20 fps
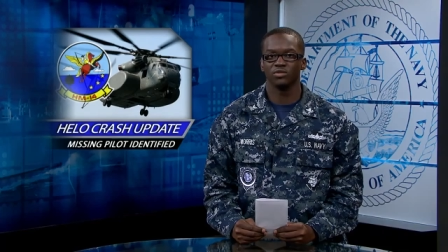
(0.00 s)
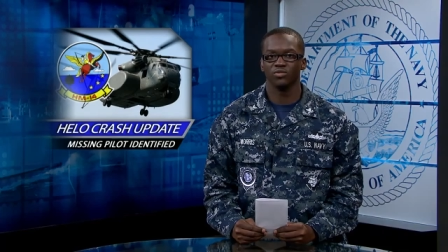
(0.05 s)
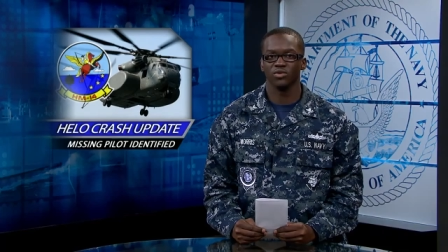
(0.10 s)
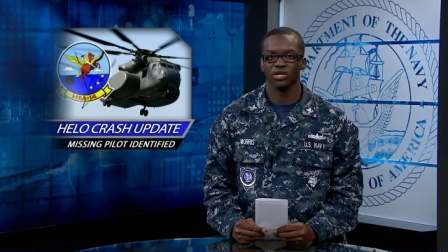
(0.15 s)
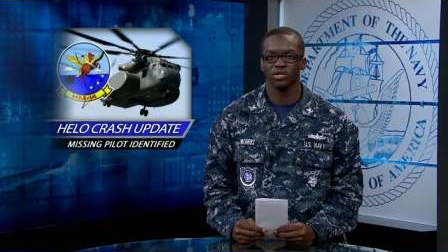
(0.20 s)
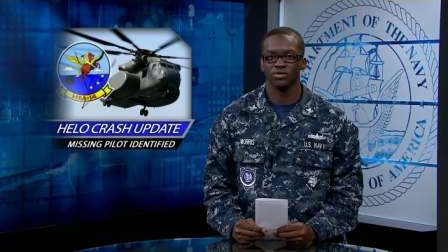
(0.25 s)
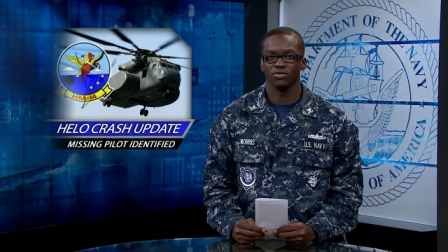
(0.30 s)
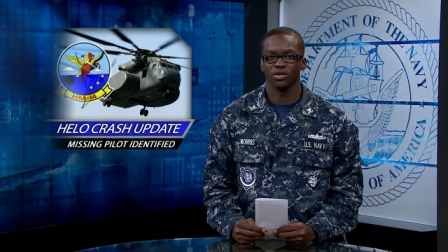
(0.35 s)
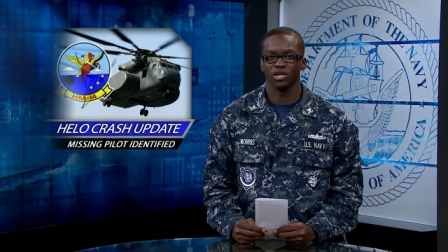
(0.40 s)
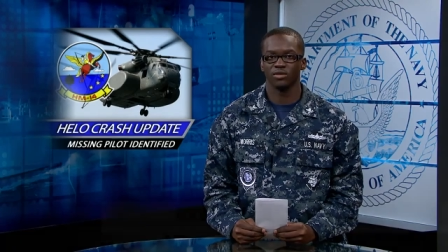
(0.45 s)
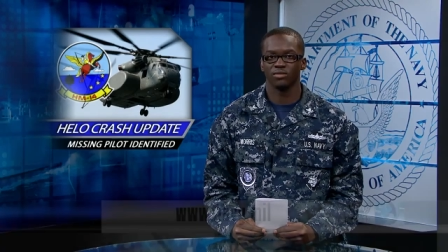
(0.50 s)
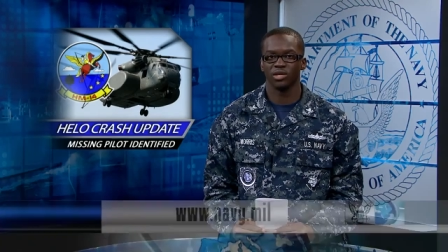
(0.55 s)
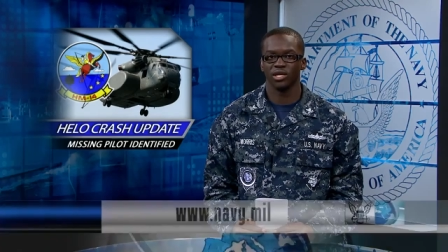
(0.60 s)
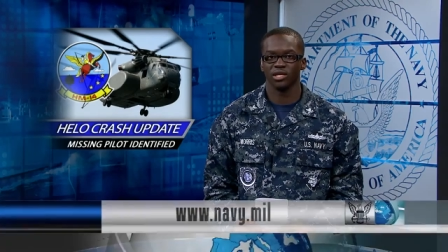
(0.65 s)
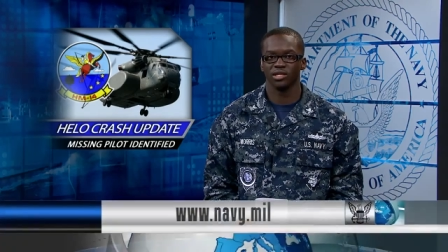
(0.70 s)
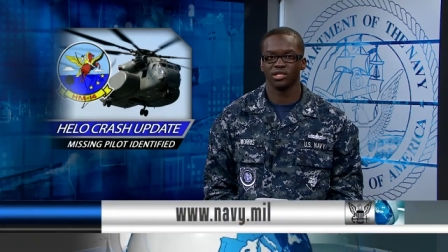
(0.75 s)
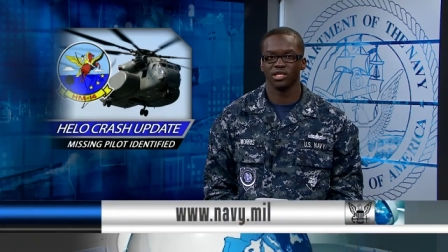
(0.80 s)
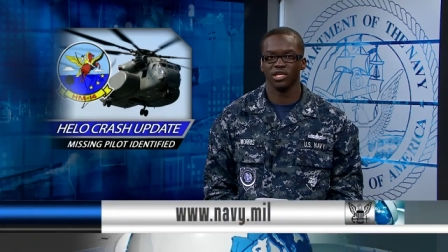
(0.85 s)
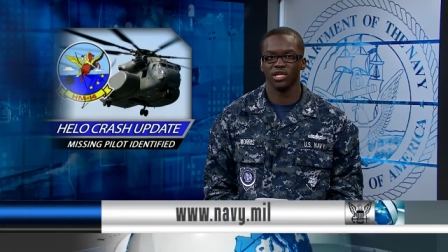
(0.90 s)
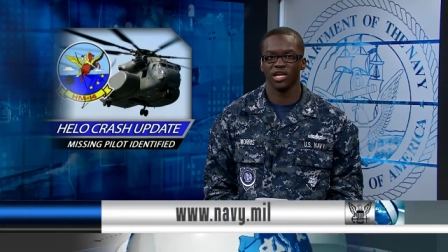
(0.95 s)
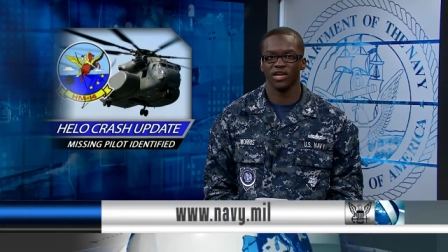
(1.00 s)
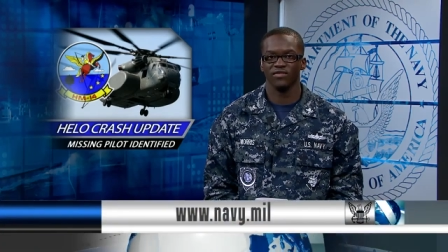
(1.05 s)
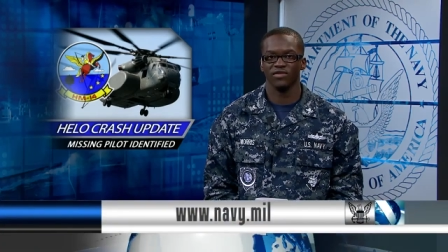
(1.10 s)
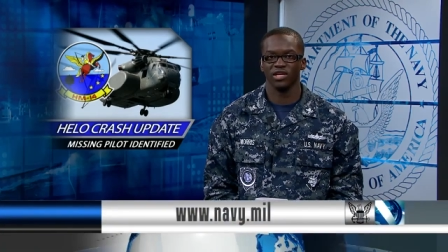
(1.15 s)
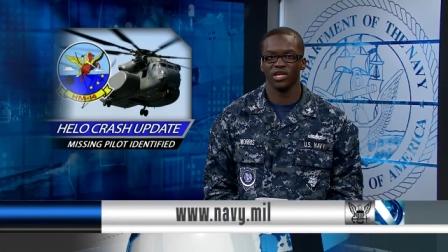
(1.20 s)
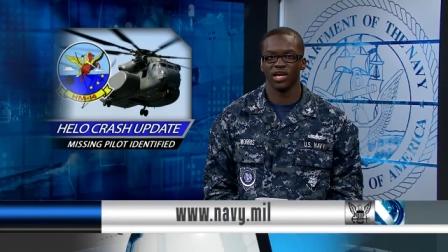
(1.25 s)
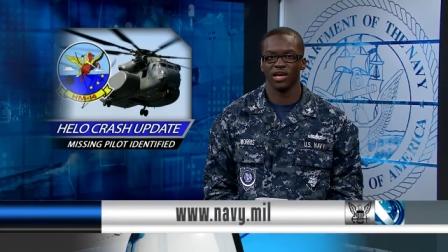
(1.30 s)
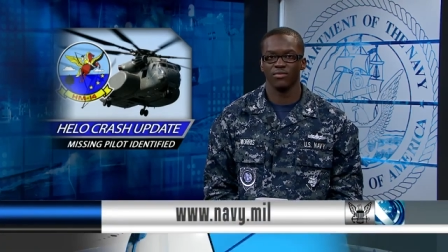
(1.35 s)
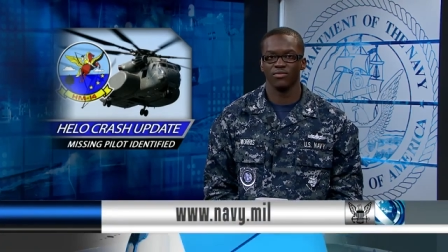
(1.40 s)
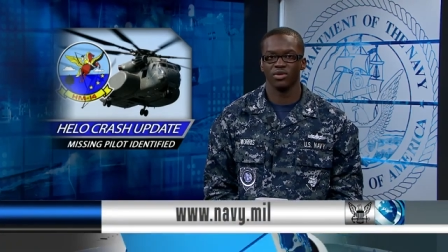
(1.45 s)
to bring you updates at
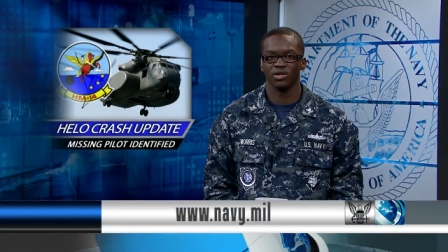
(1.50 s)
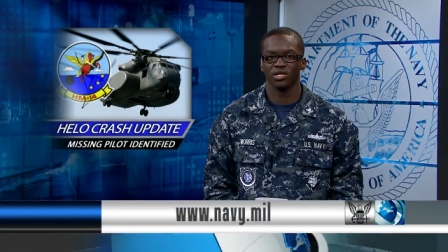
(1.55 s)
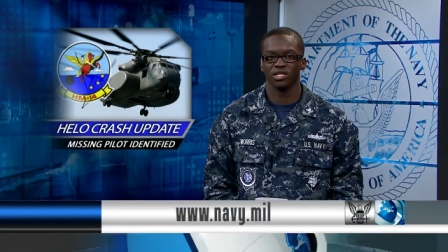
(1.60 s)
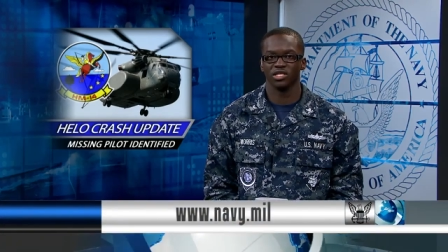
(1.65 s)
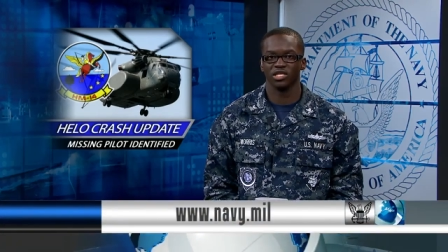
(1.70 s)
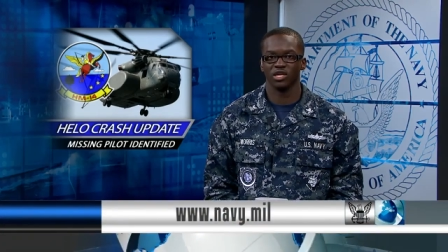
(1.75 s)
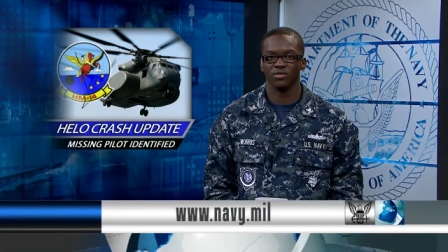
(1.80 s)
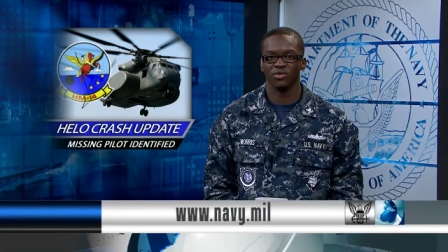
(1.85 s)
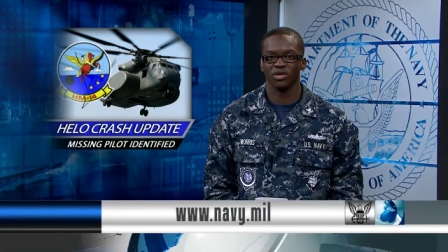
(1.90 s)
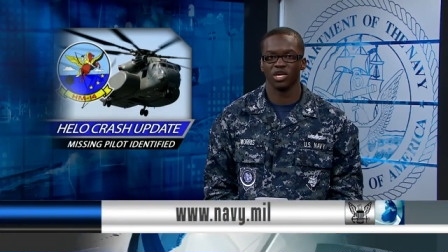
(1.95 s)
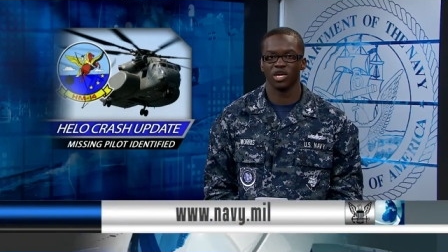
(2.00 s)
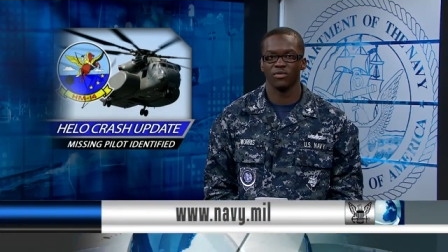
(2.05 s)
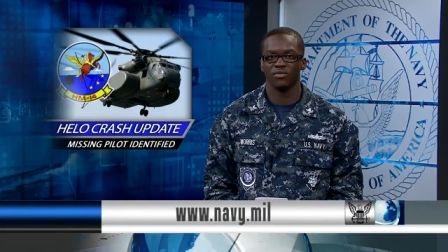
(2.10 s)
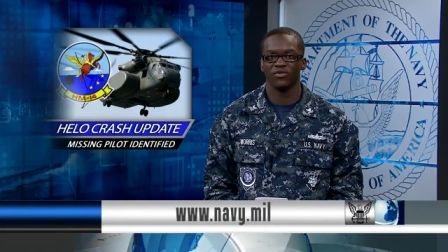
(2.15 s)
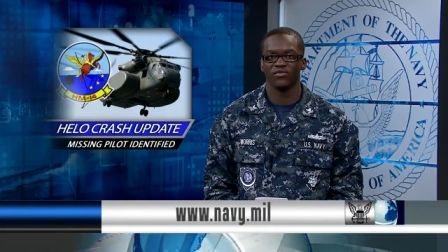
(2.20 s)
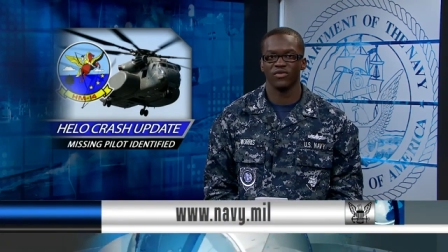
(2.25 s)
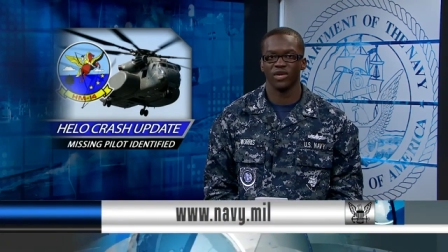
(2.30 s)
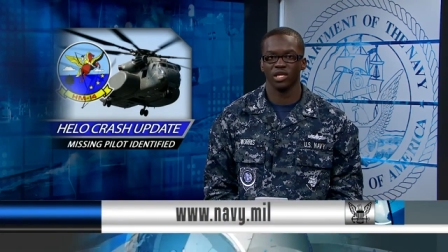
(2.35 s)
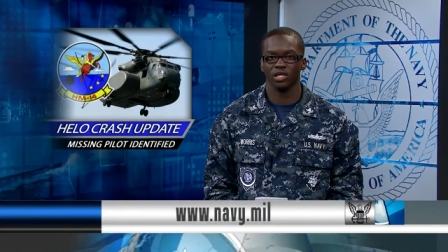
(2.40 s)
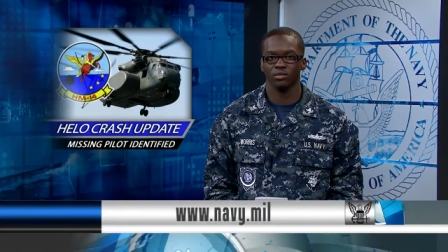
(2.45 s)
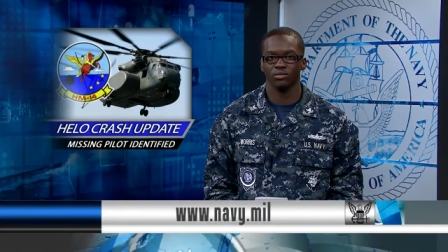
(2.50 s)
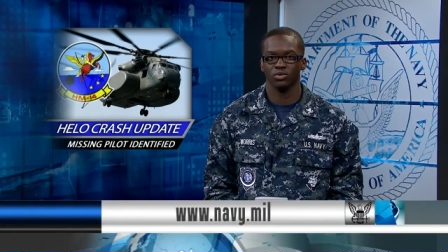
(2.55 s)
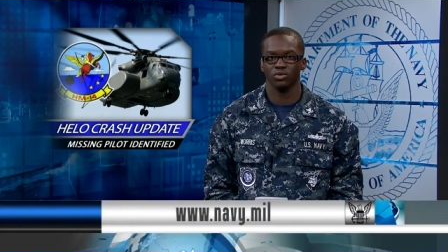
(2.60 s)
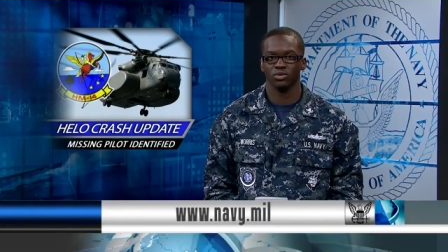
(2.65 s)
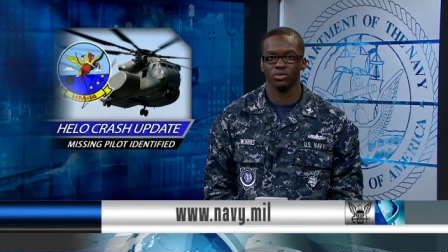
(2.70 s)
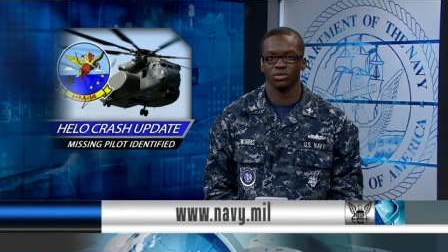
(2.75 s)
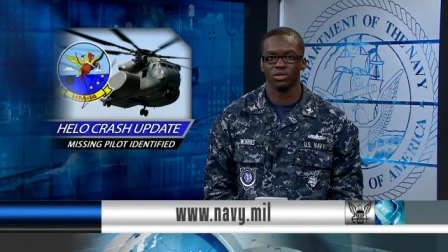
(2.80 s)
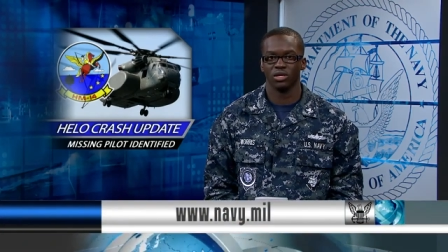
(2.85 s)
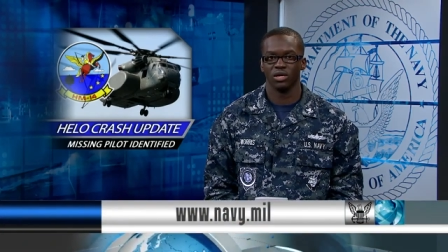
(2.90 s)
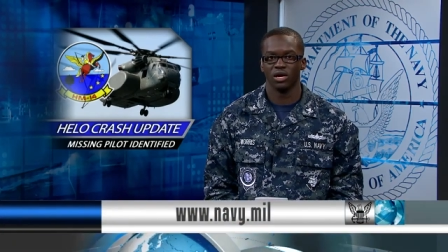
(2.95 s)
Navy.mil as they become
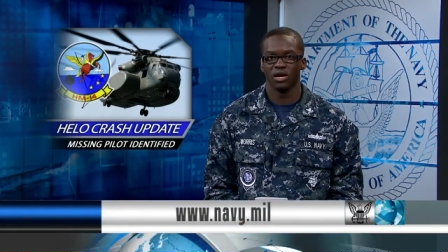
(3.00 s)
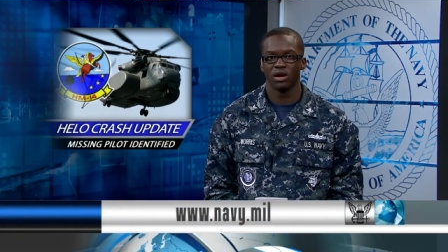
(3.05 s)
available.